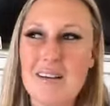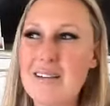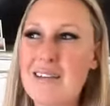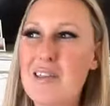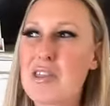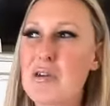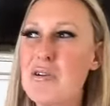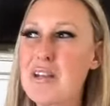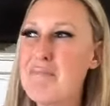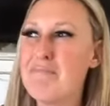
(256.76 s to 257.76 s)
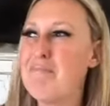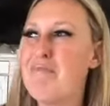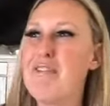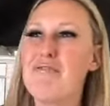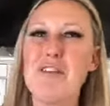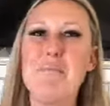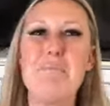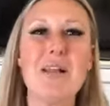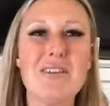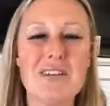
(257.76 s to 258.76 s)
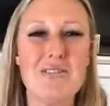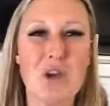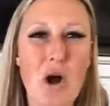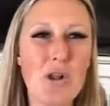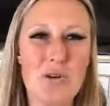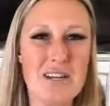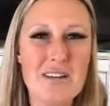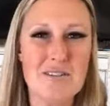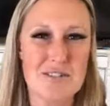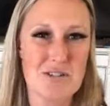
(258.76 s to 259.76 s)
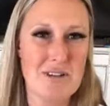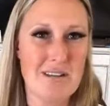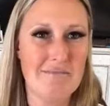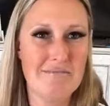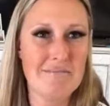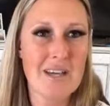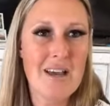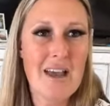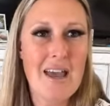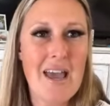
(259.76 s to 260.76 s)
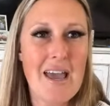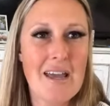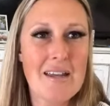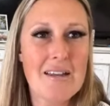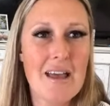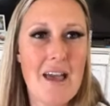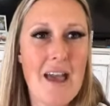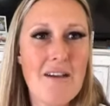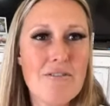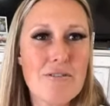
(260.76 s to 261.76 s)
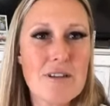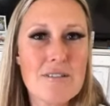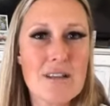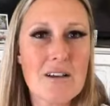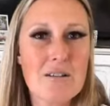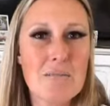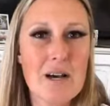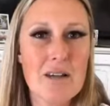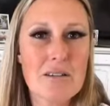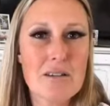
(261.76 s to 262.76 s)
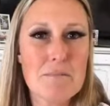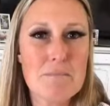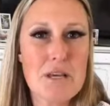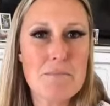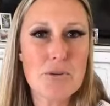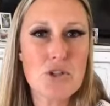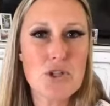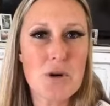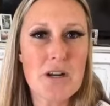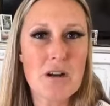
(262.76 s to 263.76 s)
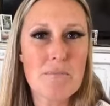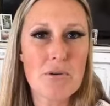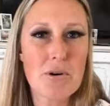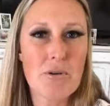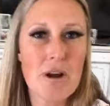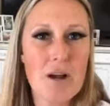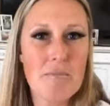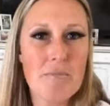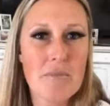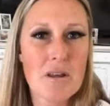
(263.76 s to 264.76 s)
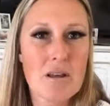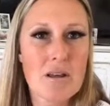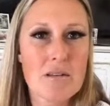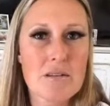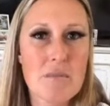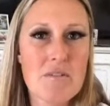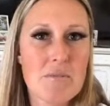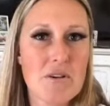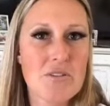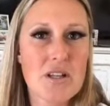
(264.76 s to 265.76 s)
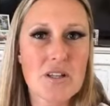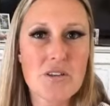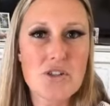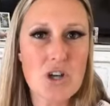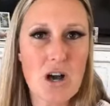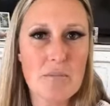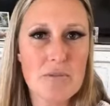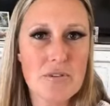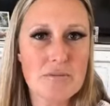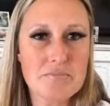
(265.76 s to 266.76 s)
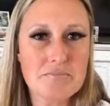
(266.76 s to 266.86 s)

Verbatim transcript: It's a thirty, fifty billion dollar industry. And every single month, people join our program. Some of them are still in their jobs.